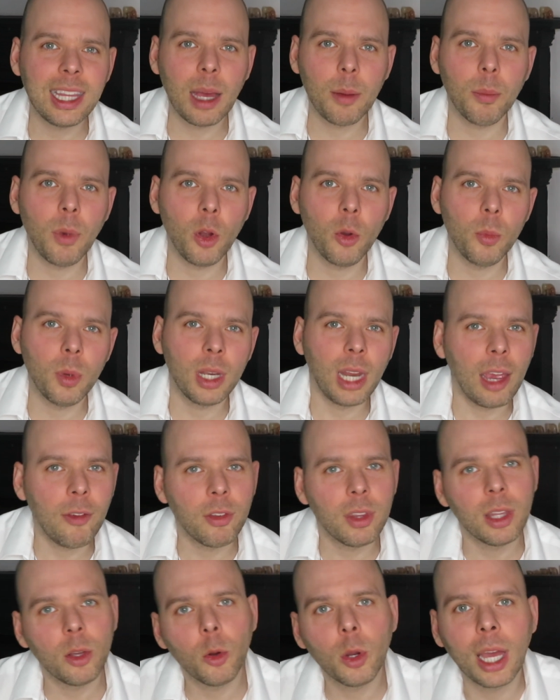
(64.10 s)
that moment,
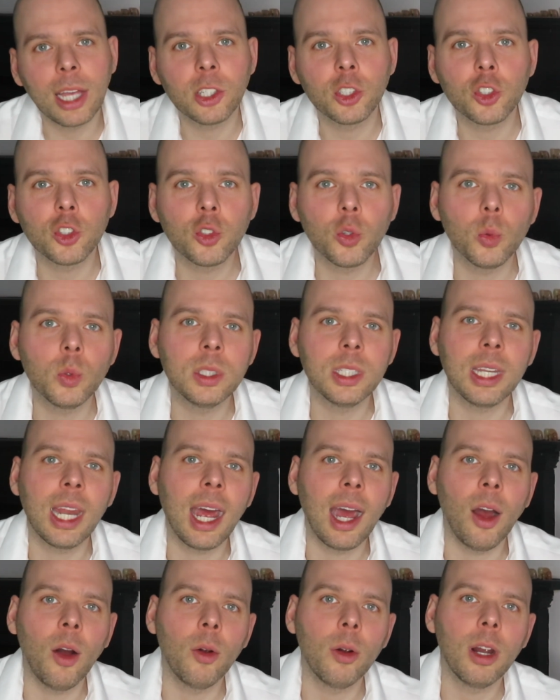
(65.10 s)
everything will get sorted
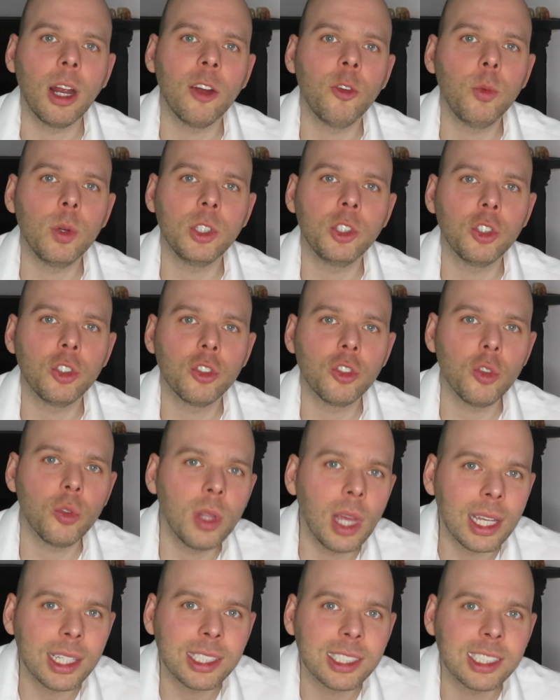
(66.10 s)
out if we just do
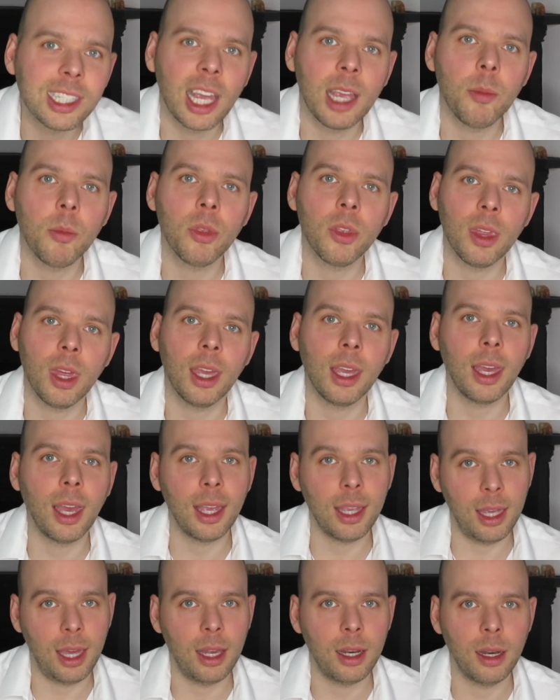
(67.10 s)
that same thing
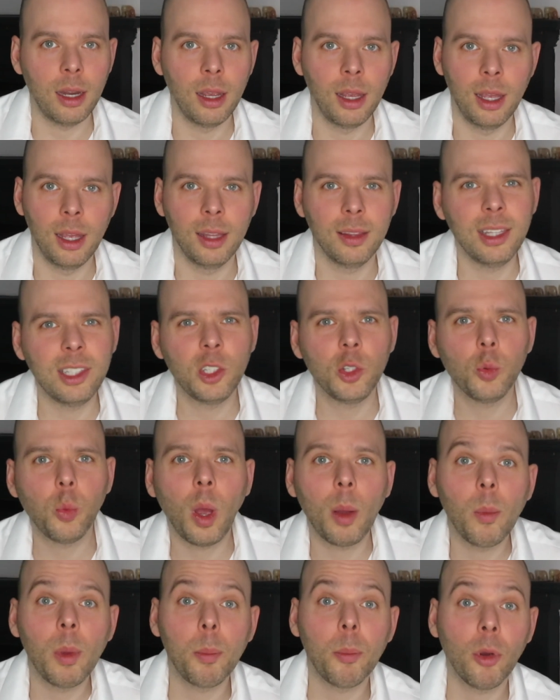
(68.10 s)
again. And this is
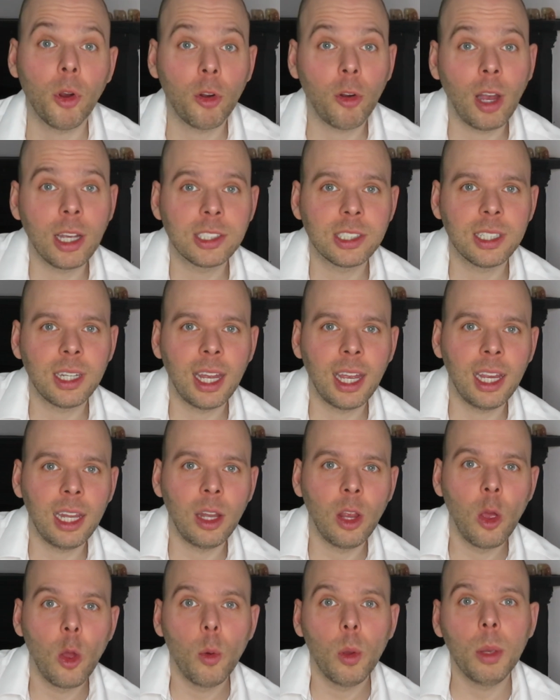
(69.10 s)
why we procrastinate,
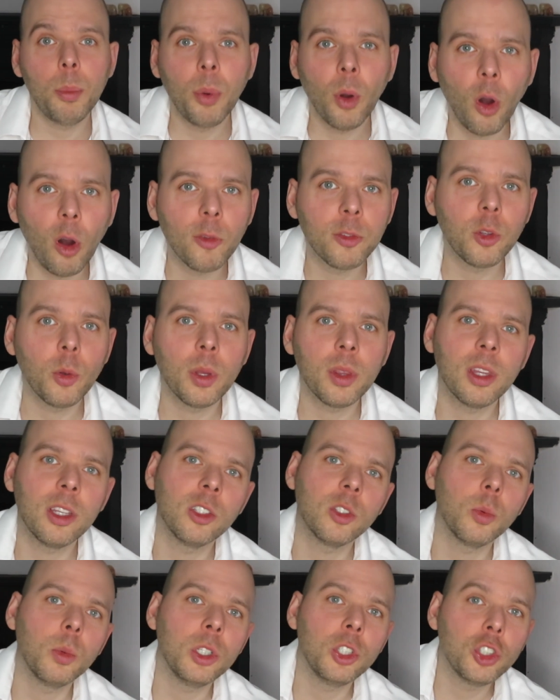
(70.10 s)
we put off doing
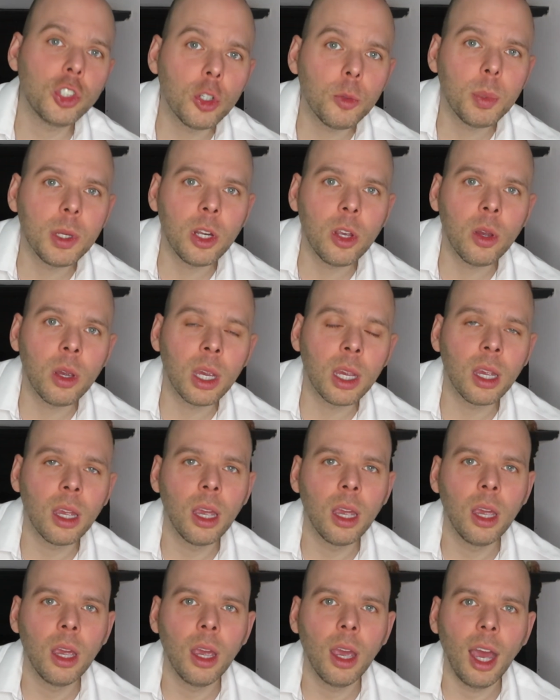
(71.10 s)
things that we should be doing,
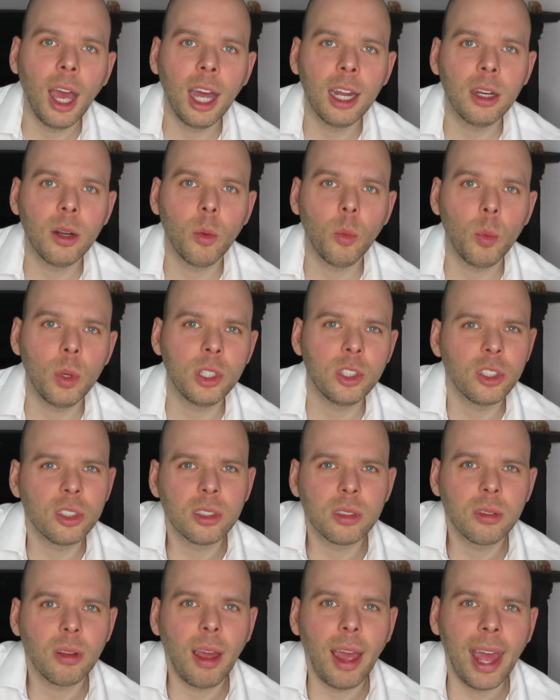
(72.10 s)
and we
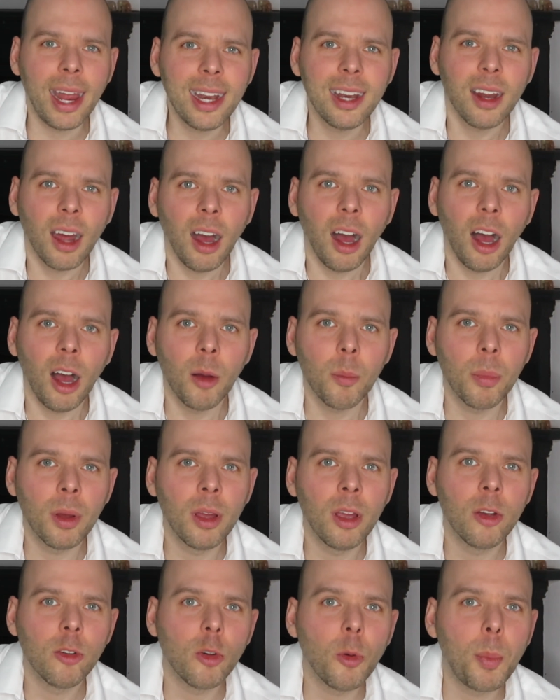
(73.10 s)
just end up
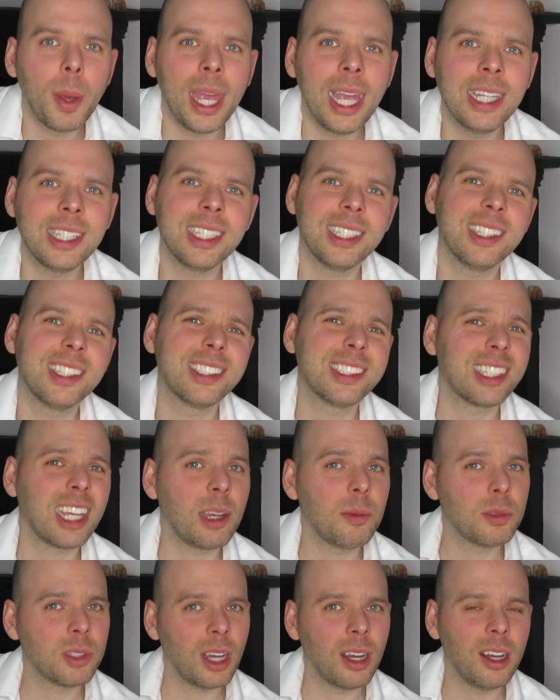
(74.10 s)
repeating the
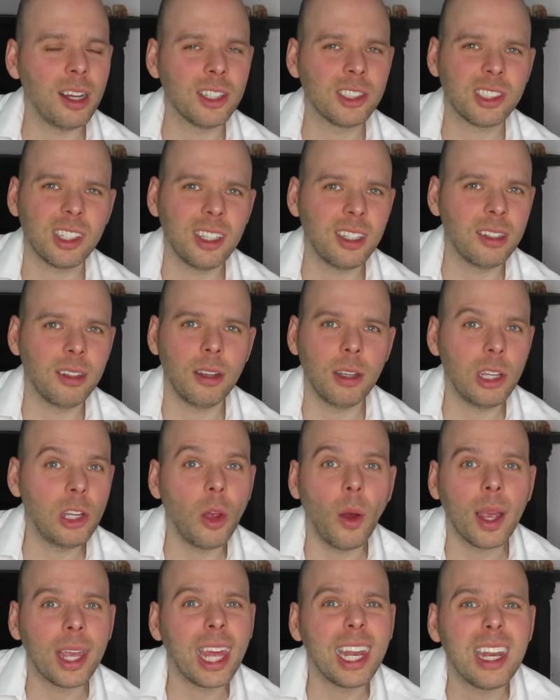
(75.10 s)
same task and,
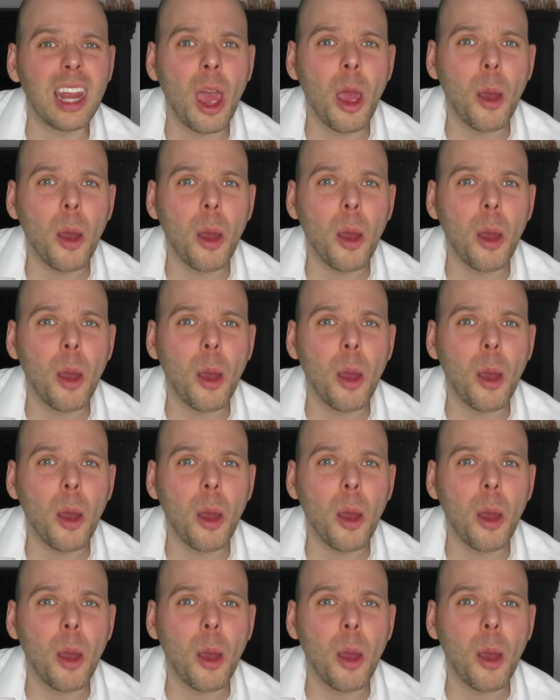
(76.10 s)
again,